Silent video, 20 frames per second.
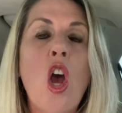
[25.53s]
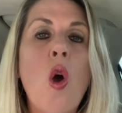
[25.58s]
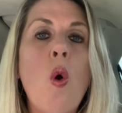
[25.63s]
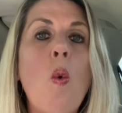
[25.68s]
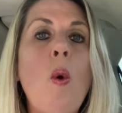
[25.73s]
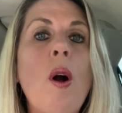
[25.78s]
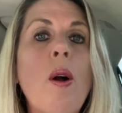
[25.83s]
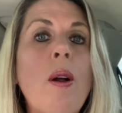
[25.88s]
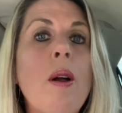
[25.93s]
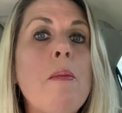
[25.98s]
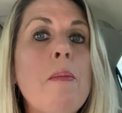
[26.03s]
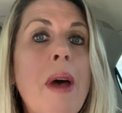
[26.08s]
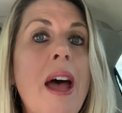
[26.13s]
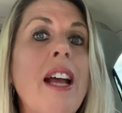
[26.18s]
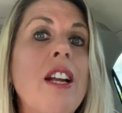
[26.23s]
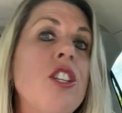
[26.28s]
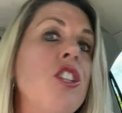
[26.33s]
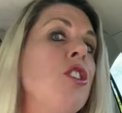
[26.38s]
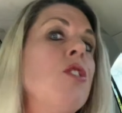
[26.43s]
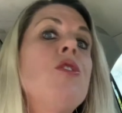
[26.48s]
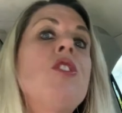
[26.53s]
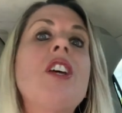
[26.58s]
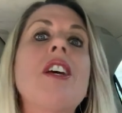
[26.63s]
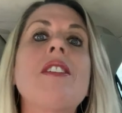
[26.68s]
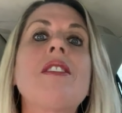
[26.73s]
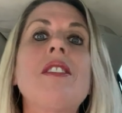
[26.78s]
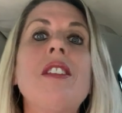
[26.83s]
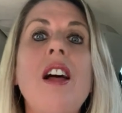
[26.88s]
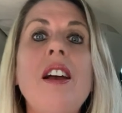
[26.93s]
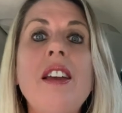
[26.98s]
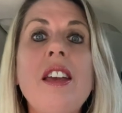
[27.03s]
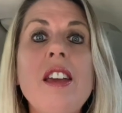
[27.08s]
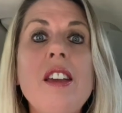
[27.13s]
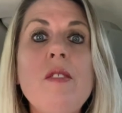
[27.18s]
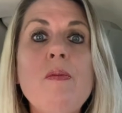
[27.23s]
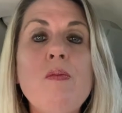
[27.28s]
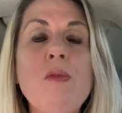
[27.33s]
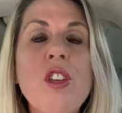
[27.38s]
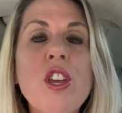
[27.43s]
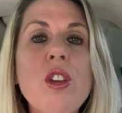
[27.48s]
Welcome back to Teslucky,
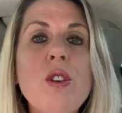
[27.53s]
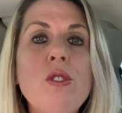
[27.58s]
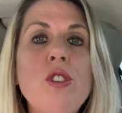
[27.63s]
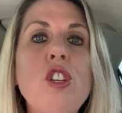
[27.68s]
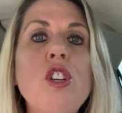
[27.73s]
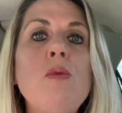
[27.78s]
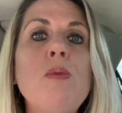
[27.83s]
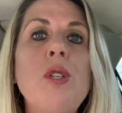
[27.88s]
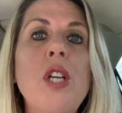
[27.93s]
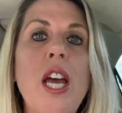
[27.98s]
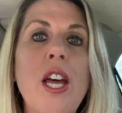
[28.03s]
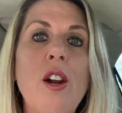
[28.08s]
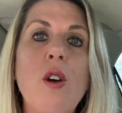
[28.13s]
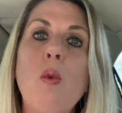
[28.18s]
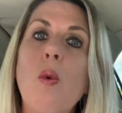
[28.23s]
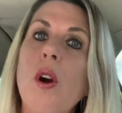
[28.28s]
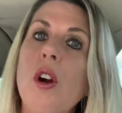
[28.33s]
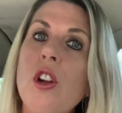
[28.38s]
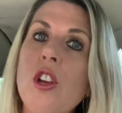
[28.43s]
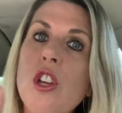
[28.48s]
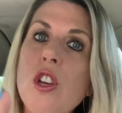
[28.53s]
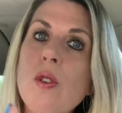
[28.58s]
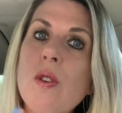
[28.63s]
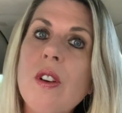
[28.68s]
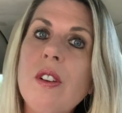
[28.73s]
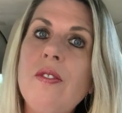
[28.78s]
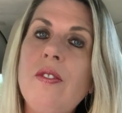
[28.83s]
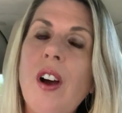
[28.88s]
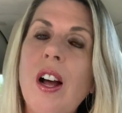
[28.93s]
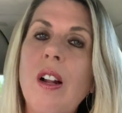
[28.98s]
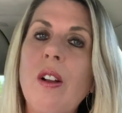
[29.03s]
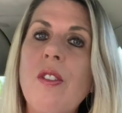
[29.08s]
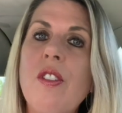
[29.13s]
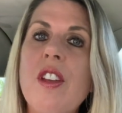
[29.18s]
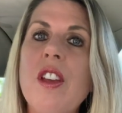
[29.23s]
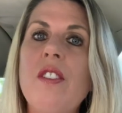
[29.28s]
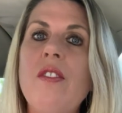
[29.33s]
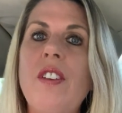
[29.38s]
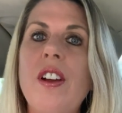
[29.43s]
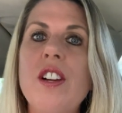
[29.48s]
the YouTube channel where you can follow the
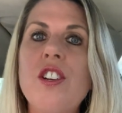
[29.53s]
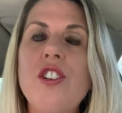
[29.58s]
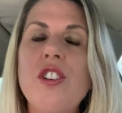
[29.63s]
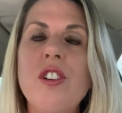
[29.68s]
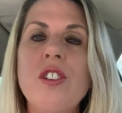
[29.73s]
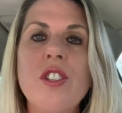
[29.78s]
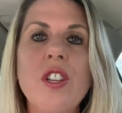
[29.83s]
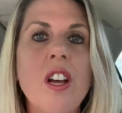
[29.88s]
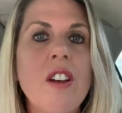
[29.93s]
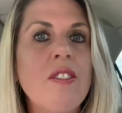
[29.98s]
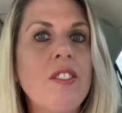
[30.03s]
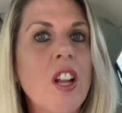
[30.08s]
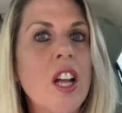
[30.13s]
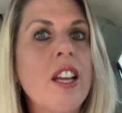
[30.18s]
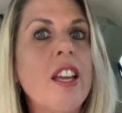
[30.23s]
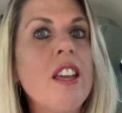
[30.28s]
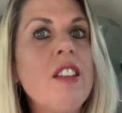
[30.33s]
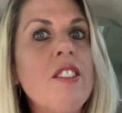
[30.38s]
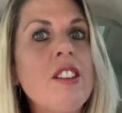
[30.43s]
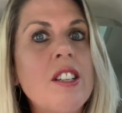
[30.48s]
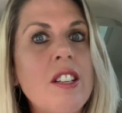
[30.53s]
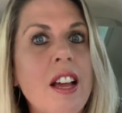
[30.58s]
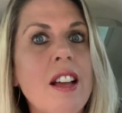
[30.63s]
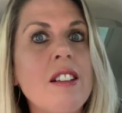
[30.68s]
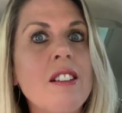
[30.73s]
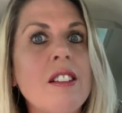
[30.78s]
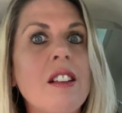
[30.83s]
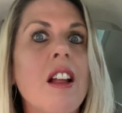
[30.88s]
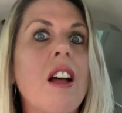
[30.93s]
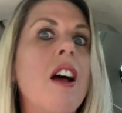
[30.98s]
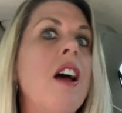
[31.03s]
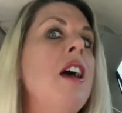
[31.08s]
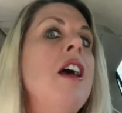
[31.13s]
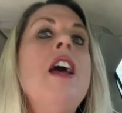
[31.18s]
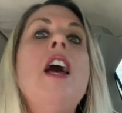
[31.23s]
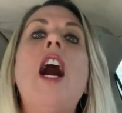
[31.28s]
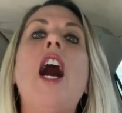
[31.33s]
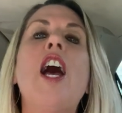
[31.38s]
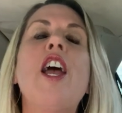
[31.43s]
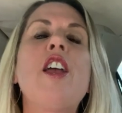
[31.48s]
adventures of Lucky the Tesla.
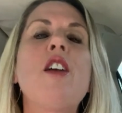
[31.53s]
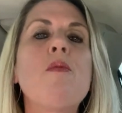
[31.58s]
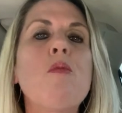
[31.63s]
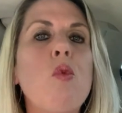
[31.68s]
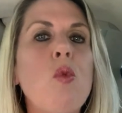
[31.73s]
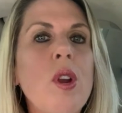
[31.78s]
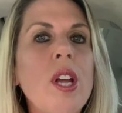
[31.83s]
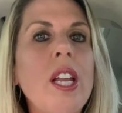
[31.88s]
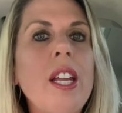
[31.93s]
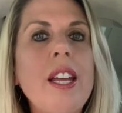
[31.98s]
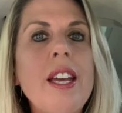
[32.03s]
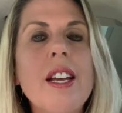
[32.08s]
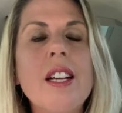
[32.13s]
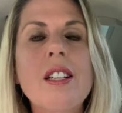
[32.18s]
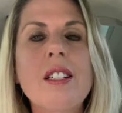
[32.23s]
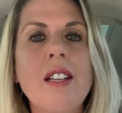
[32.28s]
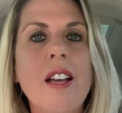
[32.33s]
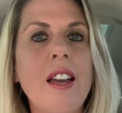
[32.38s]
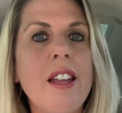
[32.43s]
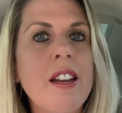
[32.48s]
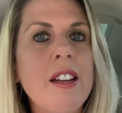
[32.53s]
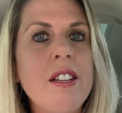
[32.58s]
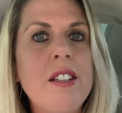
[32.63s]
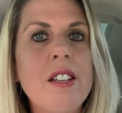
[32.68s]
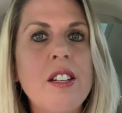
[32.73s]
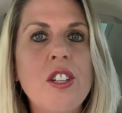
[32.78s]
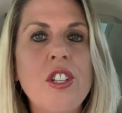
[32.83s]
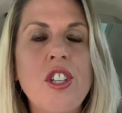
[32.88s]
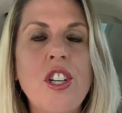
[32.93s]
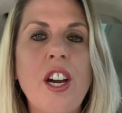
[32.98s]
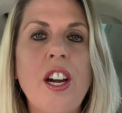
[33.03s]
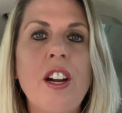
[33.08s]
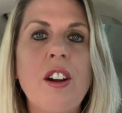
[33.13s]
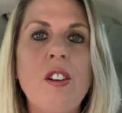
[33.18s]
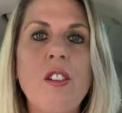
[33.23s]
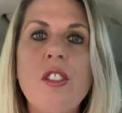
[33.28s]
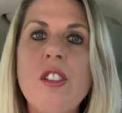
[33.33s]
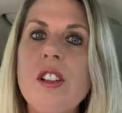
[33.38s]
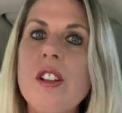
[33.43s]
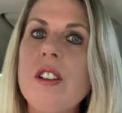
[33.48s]
I am really excited to share
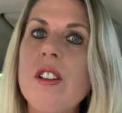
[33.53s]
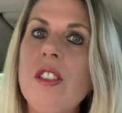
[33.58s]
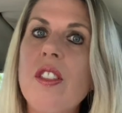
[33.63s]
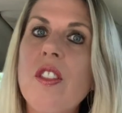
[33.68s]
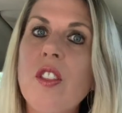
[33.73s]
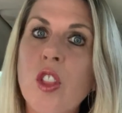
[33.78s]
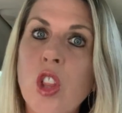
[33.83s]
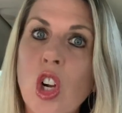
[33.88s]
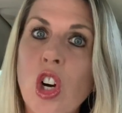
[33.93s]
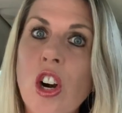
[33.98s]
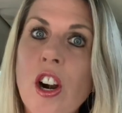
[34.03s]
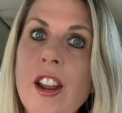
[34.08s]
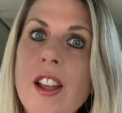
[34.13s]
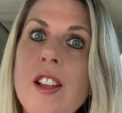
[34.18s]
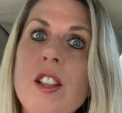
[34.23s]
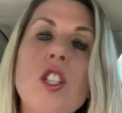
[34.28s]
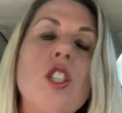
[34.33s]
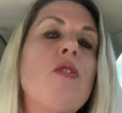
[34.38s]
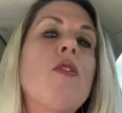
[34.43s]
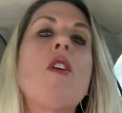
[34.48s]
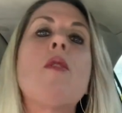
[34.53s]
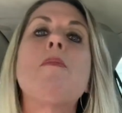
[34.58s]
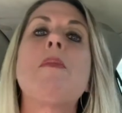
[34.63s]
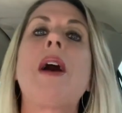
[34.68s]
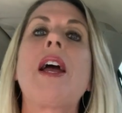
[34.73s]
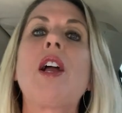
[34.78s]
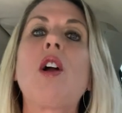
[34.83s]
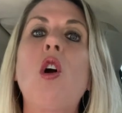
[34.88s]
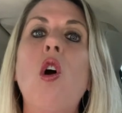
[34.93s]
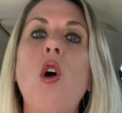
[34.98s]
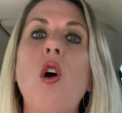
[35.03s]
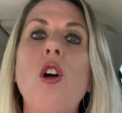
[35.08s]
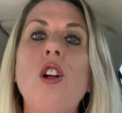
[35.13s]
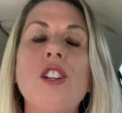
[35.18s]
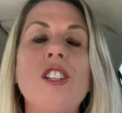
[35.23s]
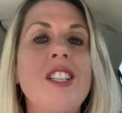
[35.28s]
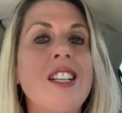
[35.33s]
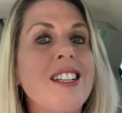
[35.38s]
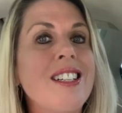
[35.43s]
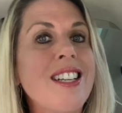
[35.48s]
the learnings from my call
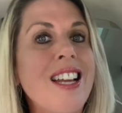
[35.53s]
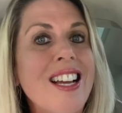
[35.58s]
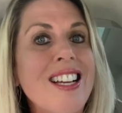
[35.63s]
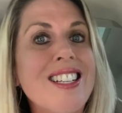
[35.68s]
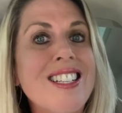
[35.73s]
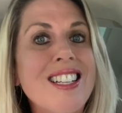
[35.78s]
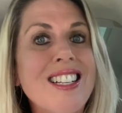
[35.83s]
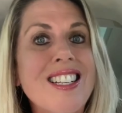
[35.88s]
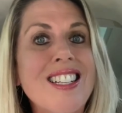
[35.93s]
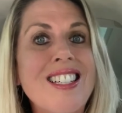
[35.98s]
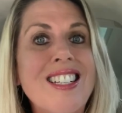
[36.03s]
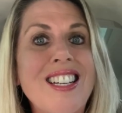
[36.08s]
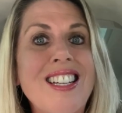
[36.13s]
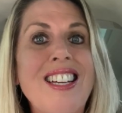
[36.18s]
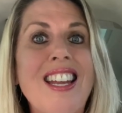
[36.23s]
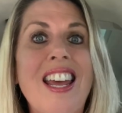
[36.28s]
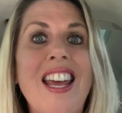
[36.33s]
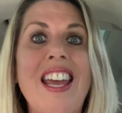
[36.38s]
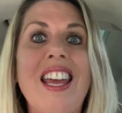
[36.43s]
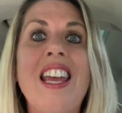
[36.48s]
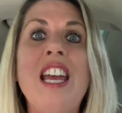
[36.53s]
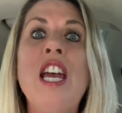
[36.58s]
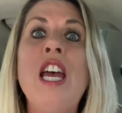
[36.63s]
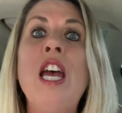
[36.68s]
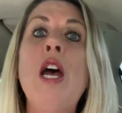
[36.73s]
to Tesla today.